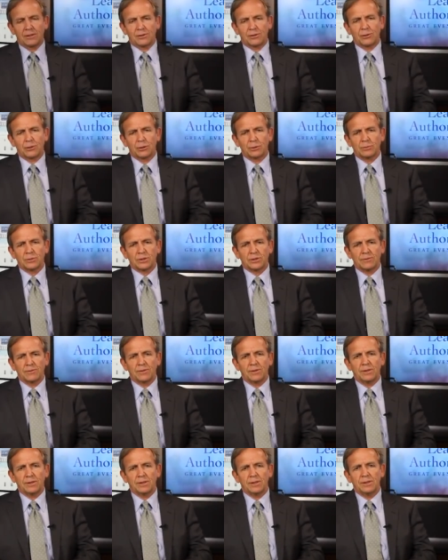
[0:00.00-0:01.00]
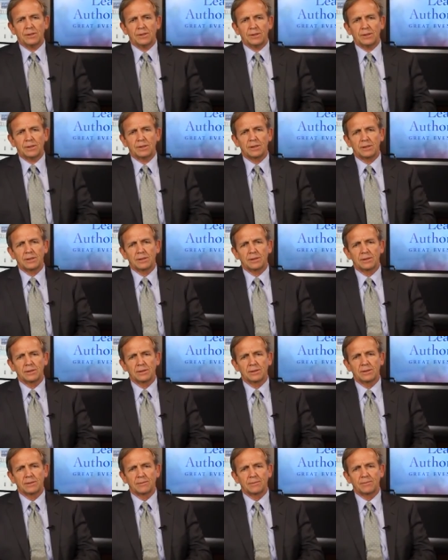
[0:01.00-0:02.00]
in terms of the
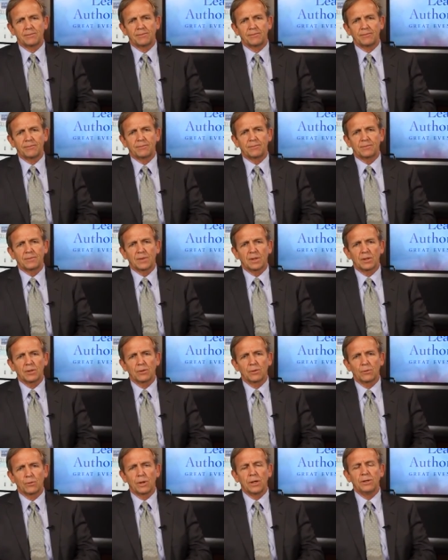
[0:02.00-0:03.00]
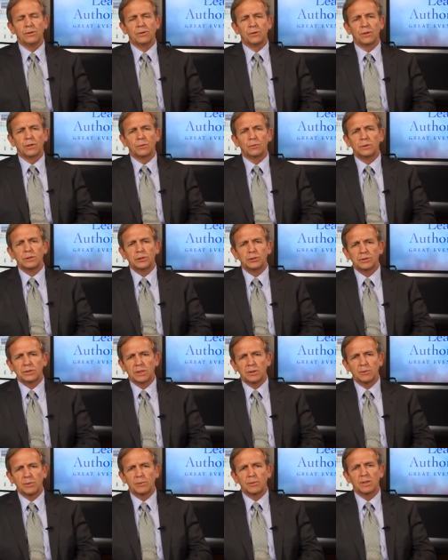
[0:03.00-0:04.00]
um, raid during which
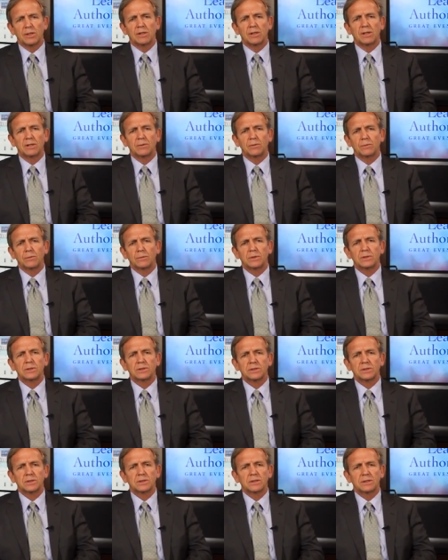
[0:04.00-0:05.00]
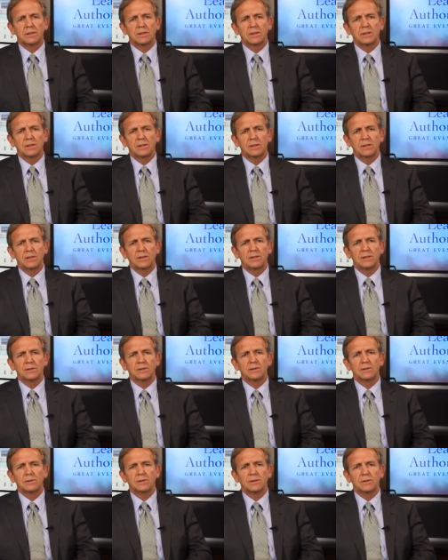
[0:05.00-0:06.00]
Osama bin Laden was
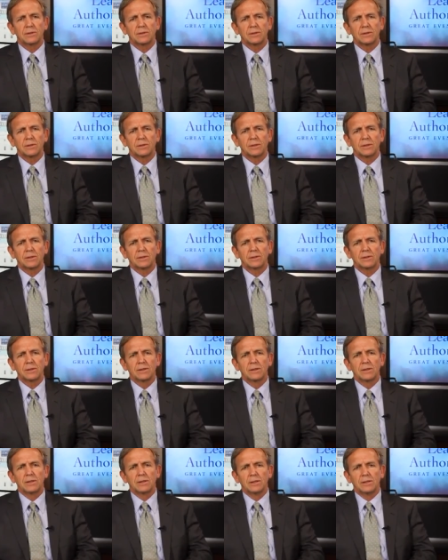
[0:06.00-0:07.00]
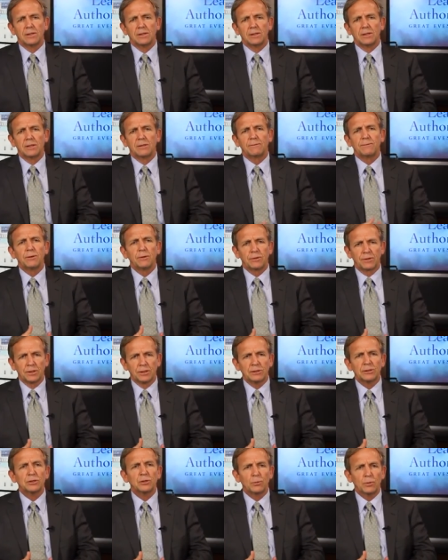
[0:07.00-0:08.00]
killed, there are a few
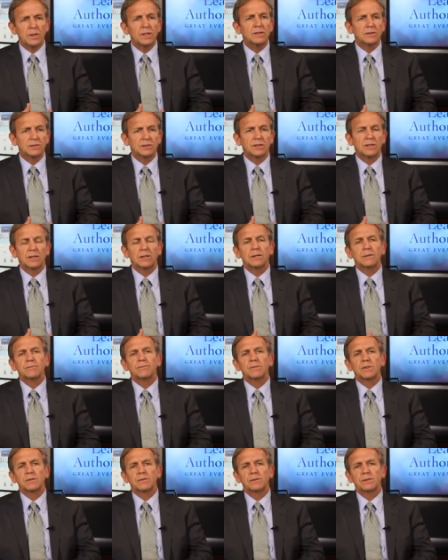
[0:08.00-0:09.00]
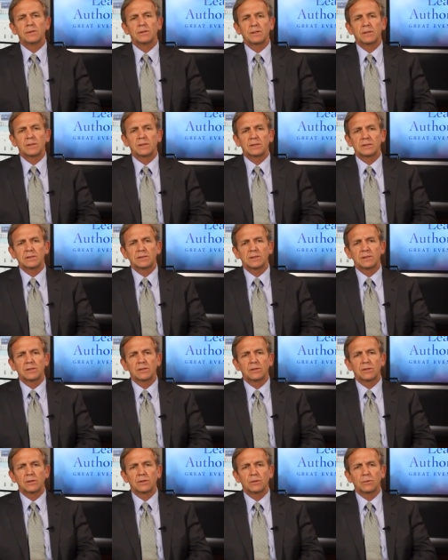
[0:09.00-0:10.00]
things that we can say, a few things
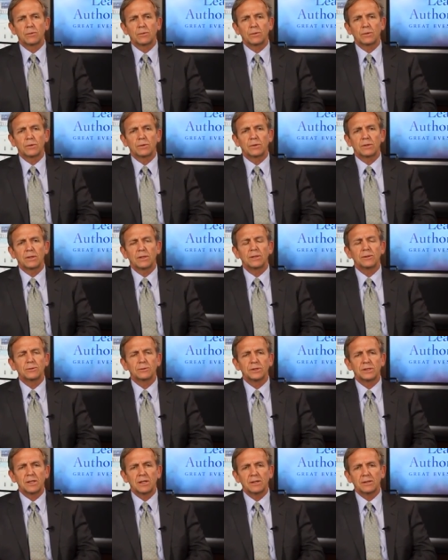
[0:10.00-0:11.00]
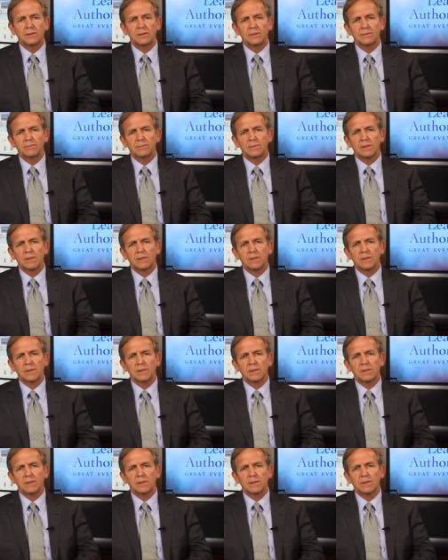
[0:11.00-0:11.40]
that are worth understanding.